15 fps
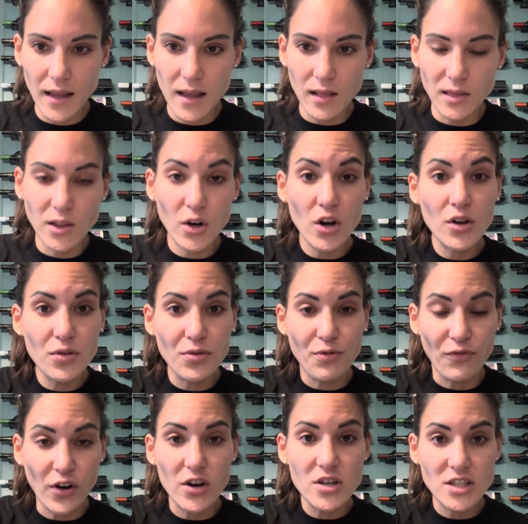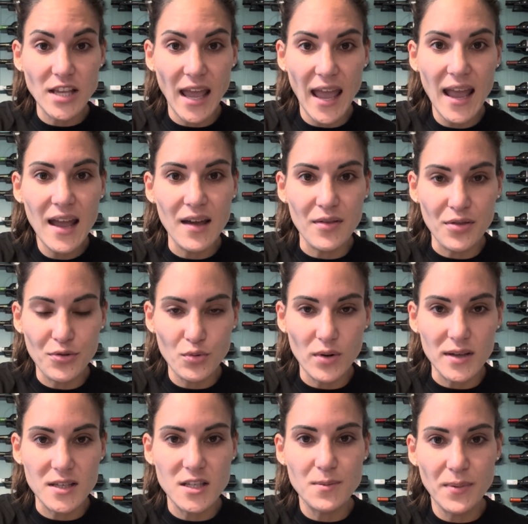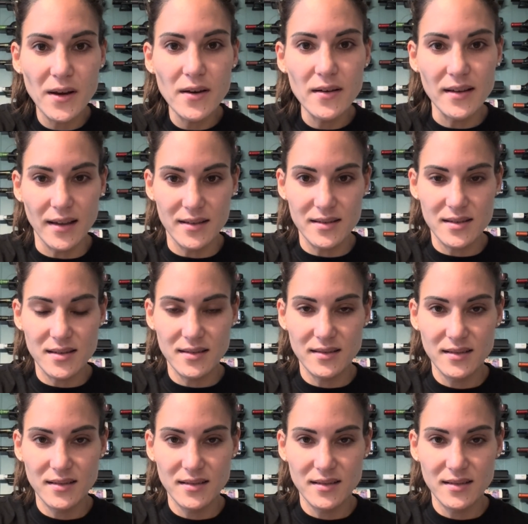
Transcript: learn firsthand through experience.